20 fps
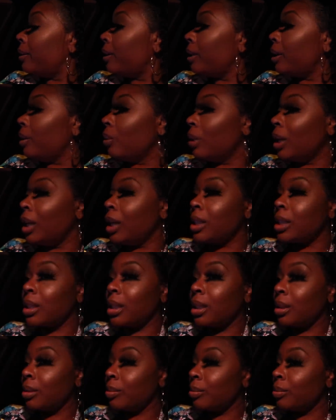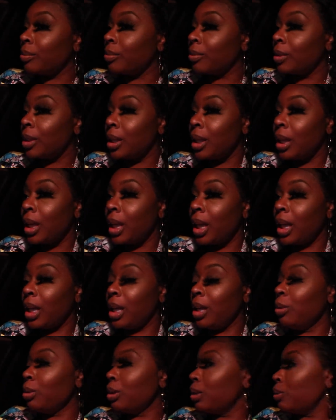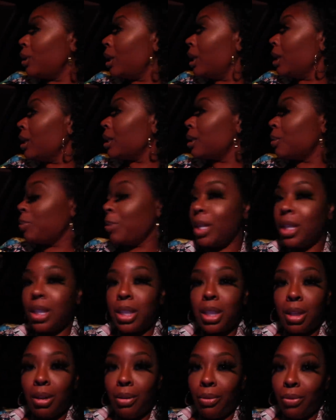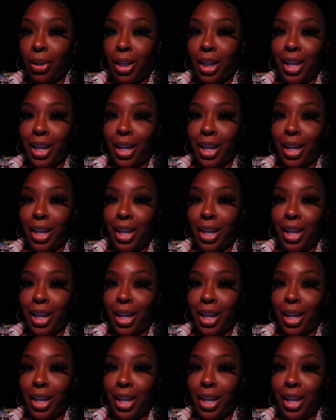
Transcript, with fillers: It wasn't and it was real expensive.